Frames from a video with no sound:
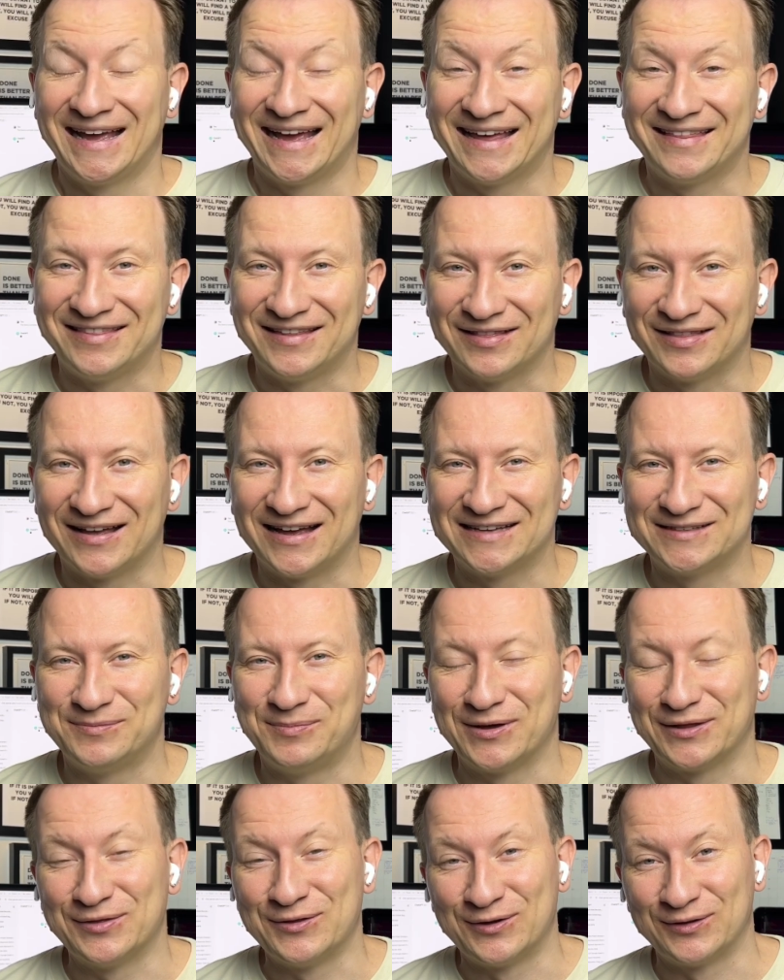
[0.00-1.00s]
And the last
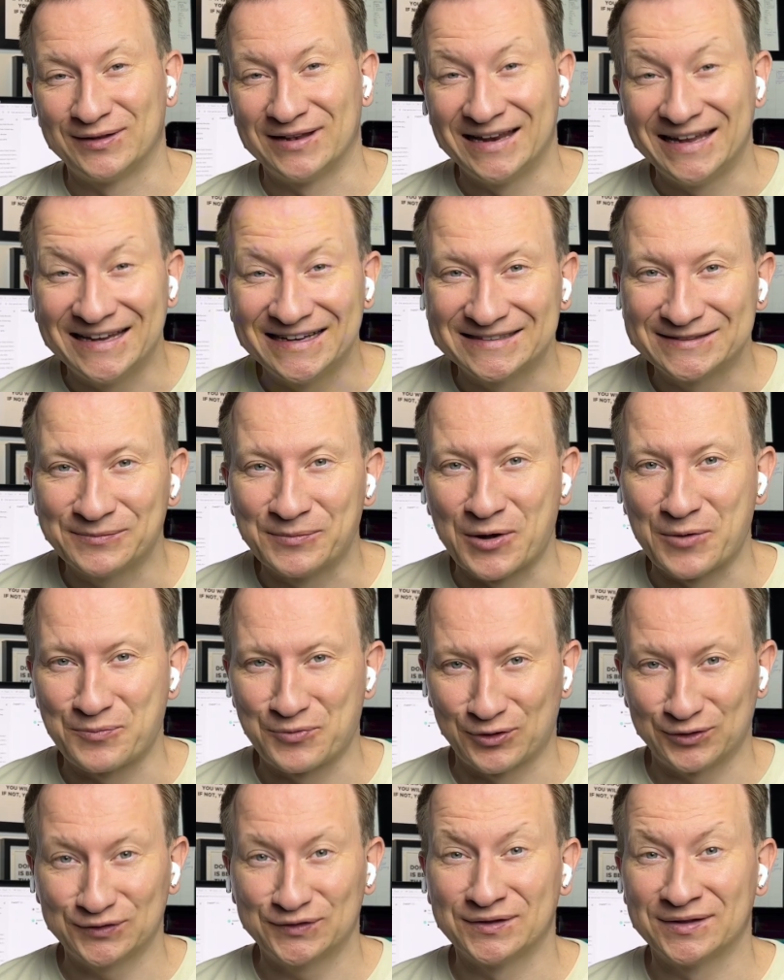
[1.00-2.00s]
but not least, my
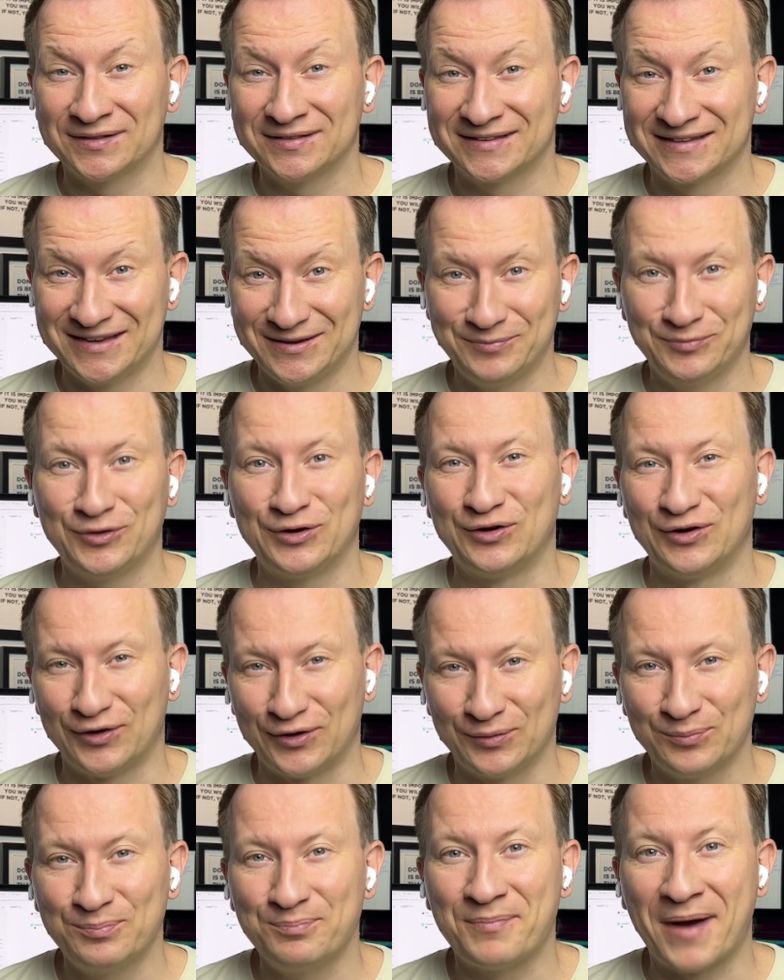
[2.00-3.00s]
personal tip to
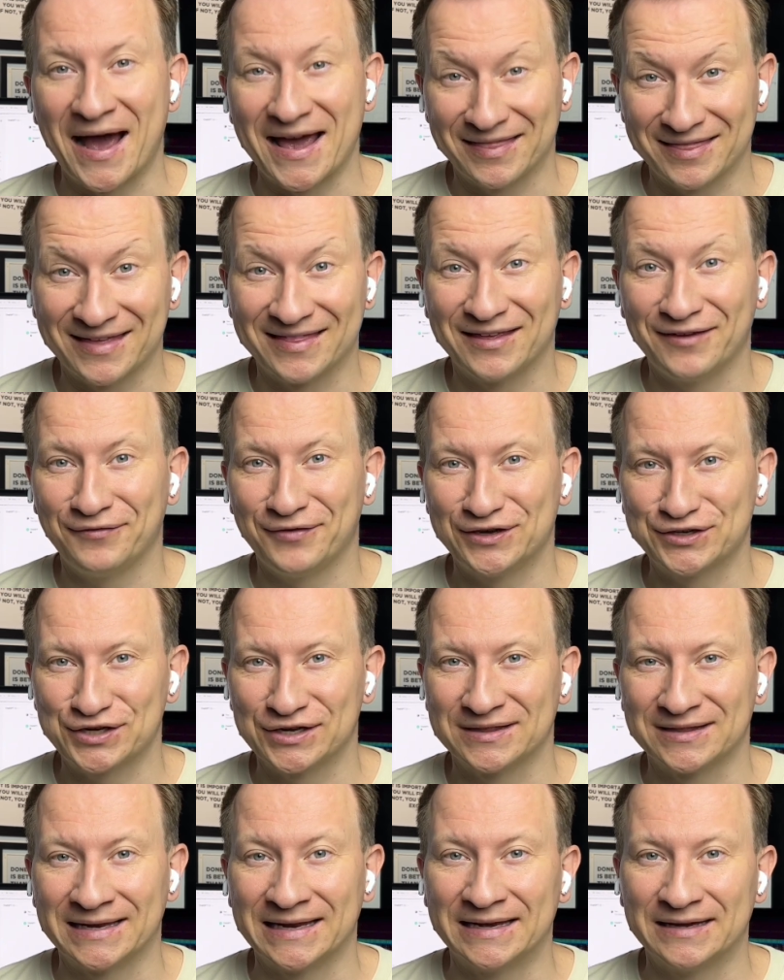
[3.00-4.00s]
learn Python
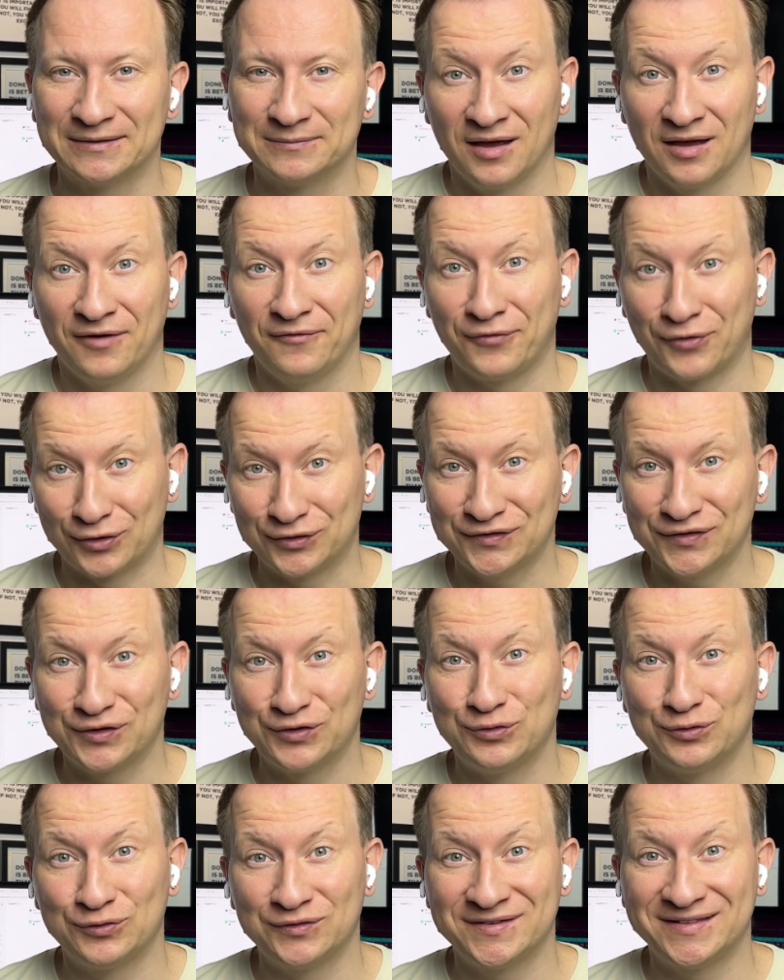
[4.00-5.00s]
efficiently. First,
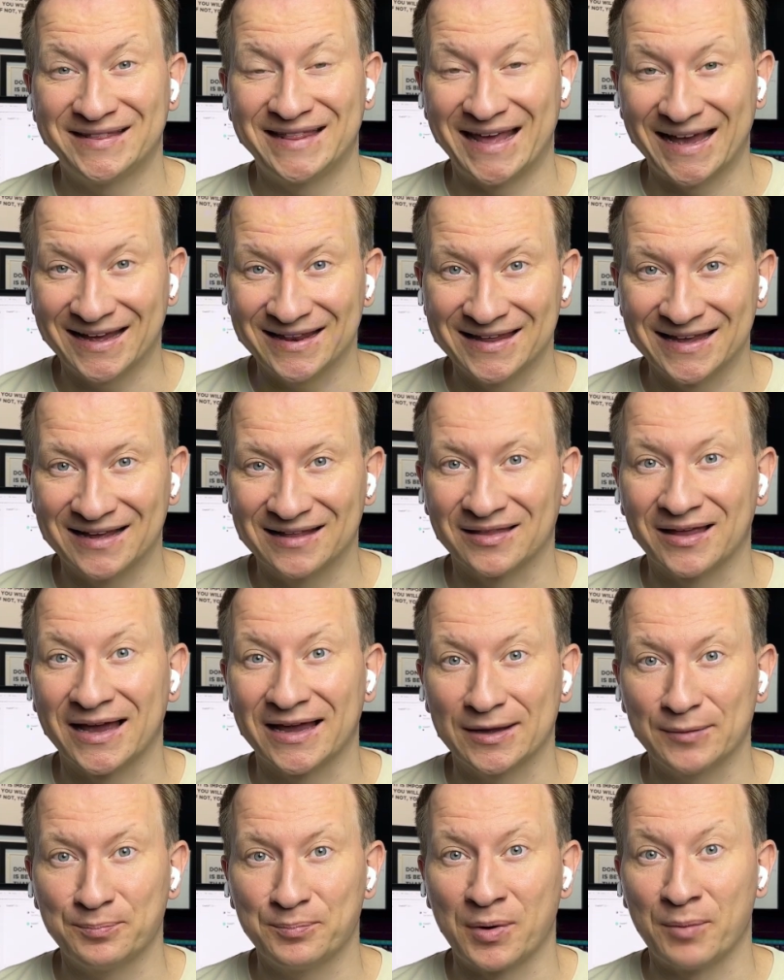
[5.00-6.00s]
use technique
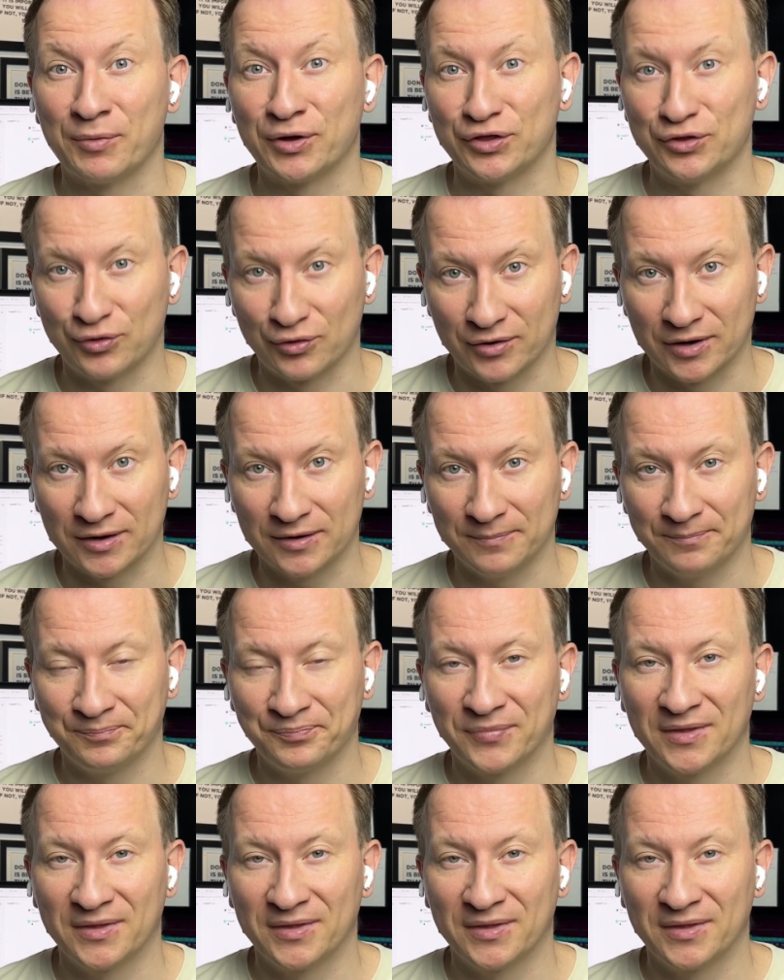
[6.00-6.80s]
like Pomodoro.